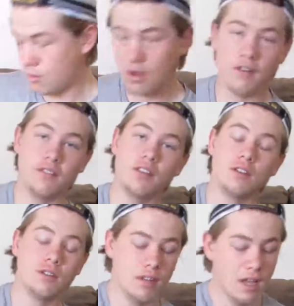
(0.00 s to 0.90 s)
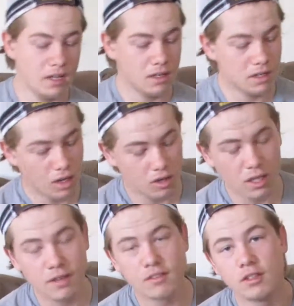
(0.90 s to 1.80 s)
After you do that, all
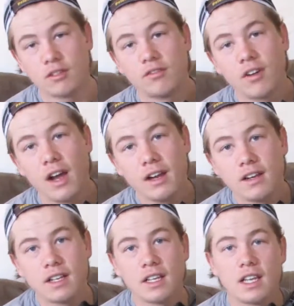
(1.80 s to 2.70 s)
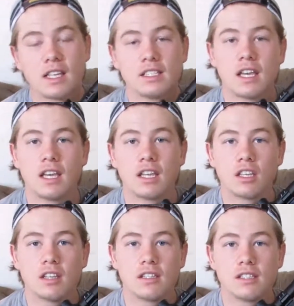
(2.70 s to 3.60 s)
you have to do to fire is take
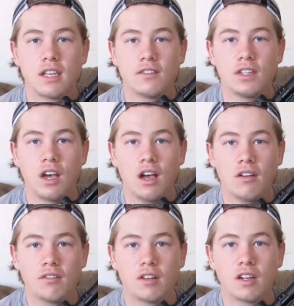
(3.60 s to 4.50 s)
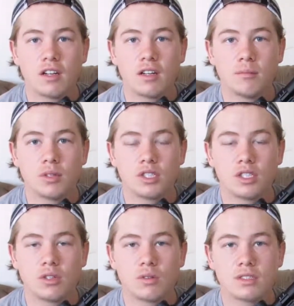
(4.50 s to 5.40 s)
the safety off, push it
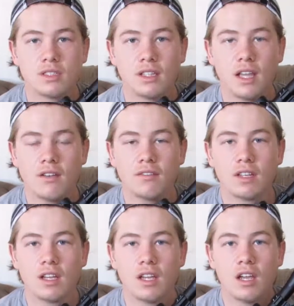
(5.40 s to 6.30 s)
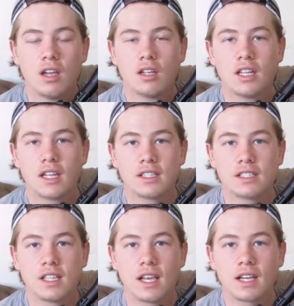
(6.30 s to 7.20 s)
towards the left, take the
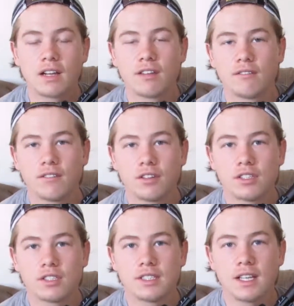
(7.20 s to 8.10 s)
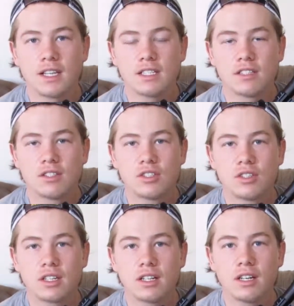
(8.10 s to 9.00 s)
slack out of the first stage of the
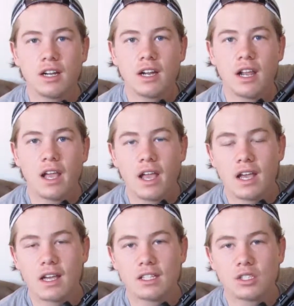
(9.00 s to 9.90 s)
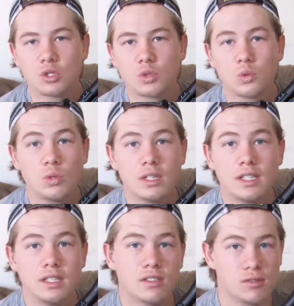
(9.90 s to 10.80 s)
trigger, and
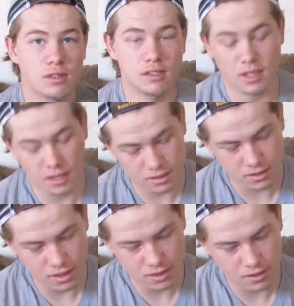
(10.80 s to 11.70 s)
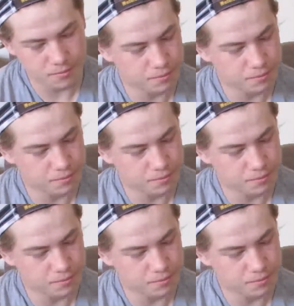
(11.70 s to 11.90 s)
squeeze through the second stage.